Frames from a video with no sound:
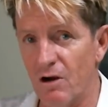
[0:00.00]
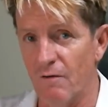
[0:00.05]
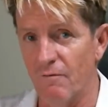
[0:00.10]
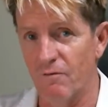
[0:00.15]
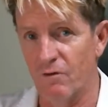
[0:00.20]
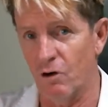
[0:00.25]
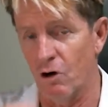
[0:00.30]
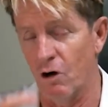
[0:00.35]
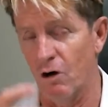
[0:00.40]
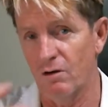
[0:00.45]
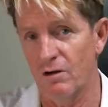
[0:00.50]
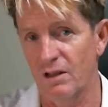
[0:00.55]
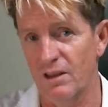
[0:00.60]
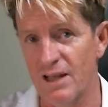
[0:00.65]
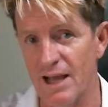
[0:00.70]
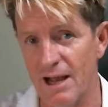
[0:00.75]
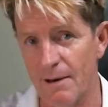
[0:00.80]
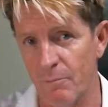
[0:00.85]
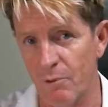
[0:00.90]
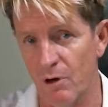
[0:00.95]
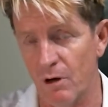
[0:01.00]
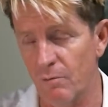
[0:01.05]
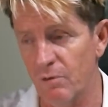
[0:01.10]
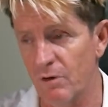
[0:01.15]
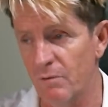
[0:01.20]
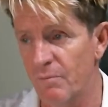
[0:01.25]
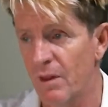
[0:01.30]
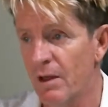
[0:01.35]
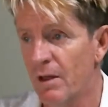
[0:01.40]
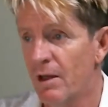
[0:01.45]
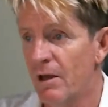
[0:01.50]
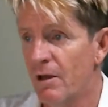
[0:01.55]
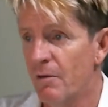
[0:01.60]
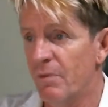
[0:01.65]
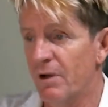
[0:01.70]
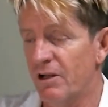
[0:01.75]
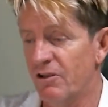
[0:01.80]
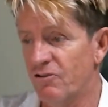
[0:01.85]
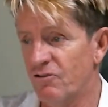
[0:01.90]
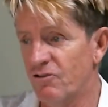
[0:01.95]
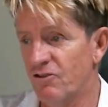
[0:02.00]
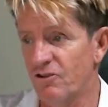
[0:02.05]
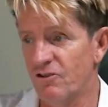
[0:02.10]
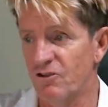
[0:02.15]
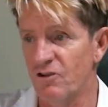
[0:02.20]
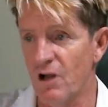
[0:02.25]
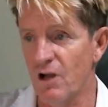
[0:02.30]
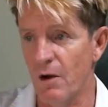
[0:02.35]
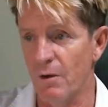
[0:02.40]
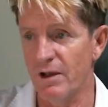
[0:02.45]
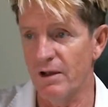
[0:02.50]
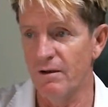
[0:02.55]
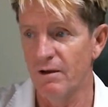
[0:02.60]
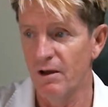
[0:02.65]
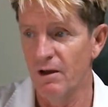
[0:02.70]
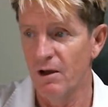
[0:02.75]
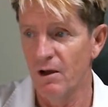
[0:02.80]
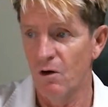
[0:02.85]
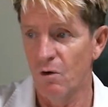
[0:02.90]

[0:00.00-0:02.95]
I've conquered that problem, but it's just knowing